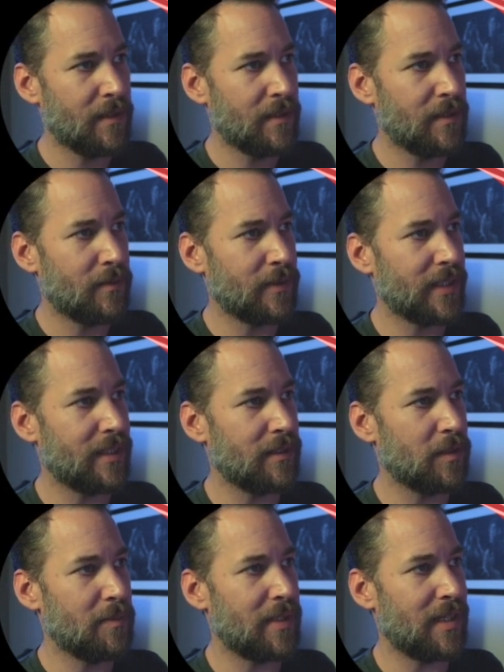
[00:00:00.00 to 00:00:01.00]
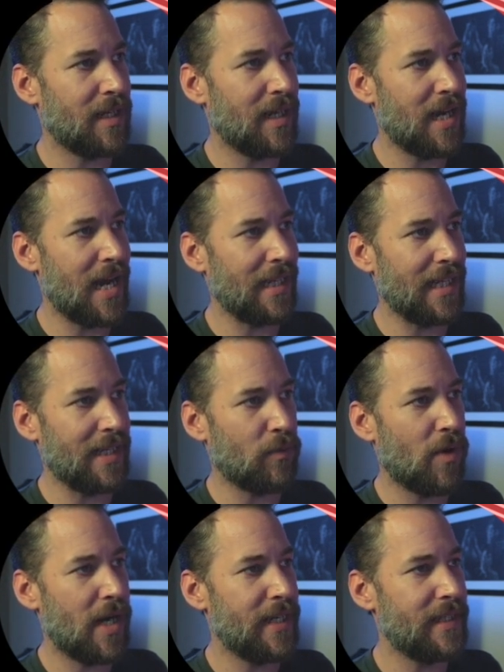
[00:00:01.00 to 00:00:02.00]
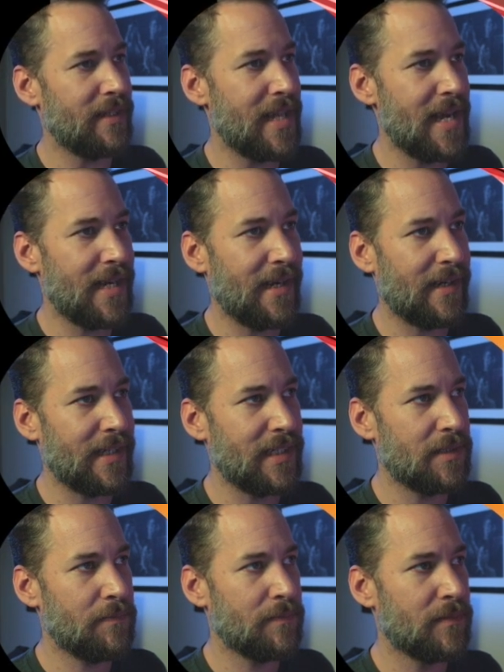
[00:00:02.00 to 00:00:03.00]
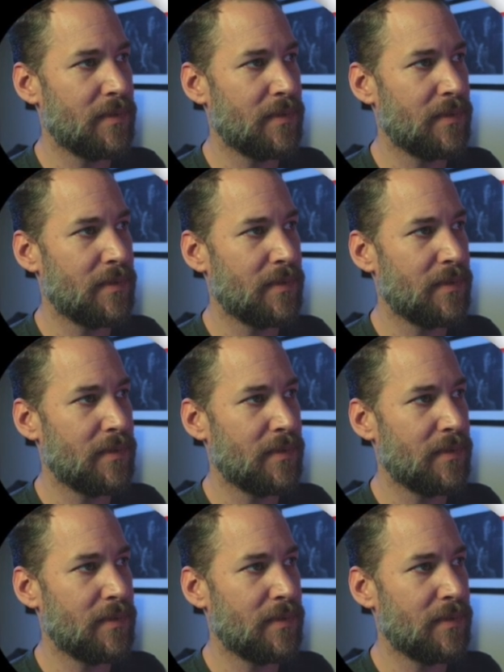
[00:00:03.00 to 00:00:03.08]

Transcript: We'll get a little bit of highlight white in that area